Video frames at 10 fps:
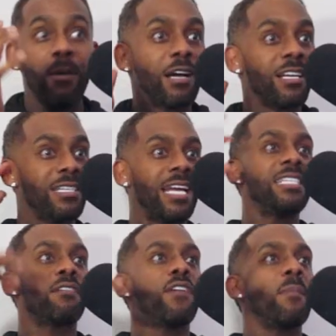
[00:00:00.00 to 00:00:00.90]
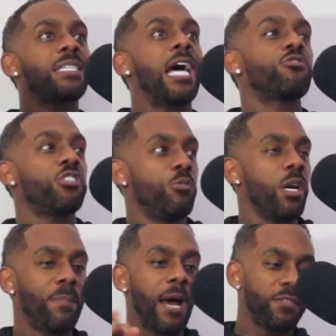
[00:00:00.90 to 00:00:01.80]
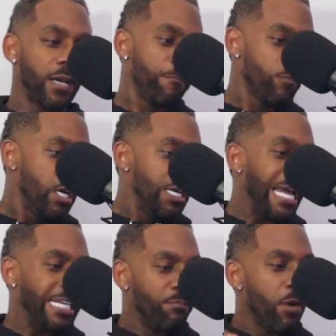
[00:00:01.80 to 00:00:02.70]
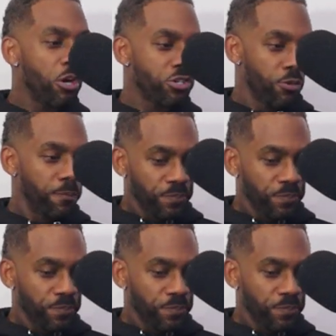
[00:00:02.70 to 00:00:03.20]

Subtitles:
my cousin Nadine's a famous actress. She won a BAFTA, Nadine Marshall.